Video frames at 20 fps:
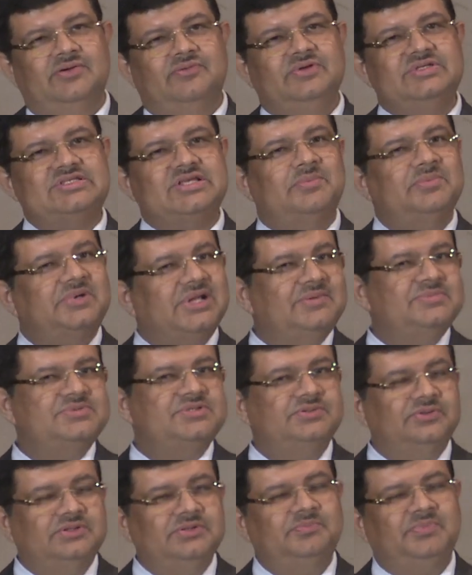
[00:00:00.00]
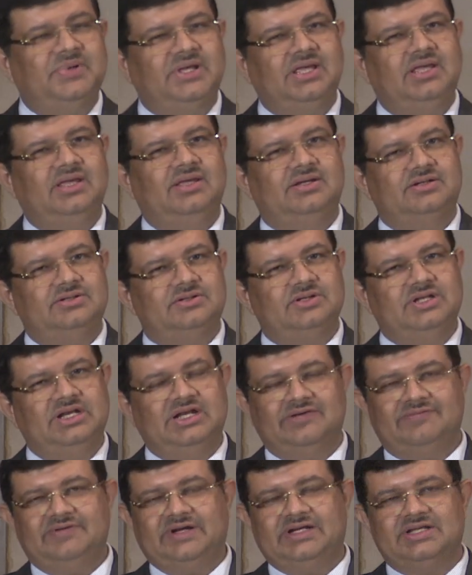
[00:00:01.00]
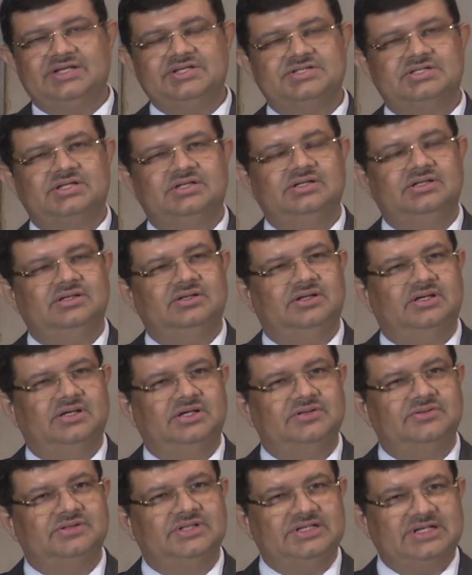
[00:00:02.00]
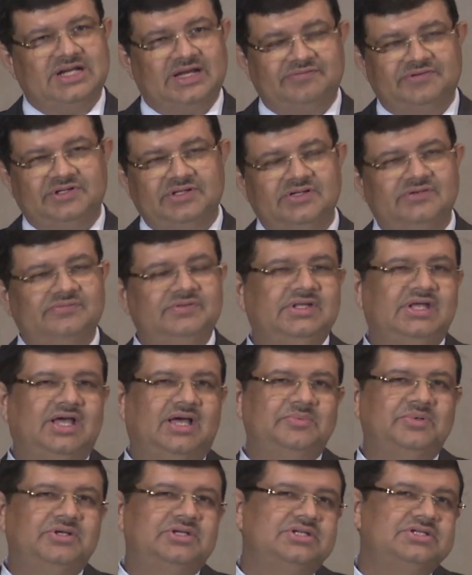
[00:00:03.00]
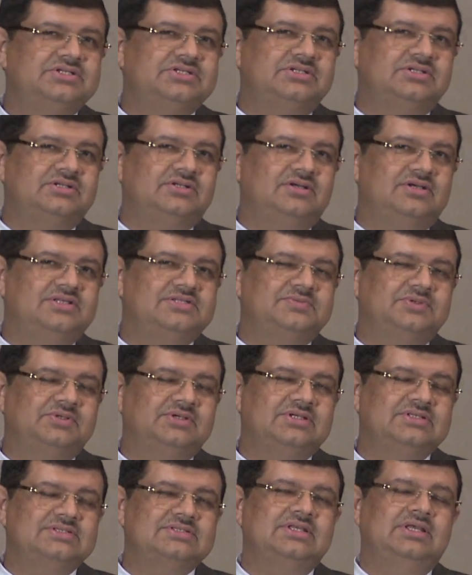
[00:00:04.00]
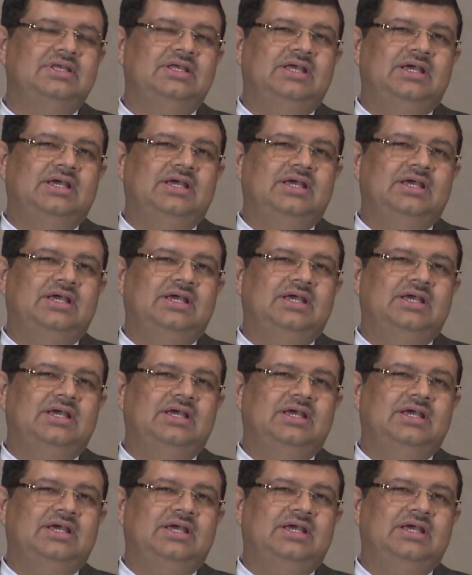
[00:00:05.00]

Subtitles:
We sometimes don't pay enough attention to the drafting of the arbitration clause, because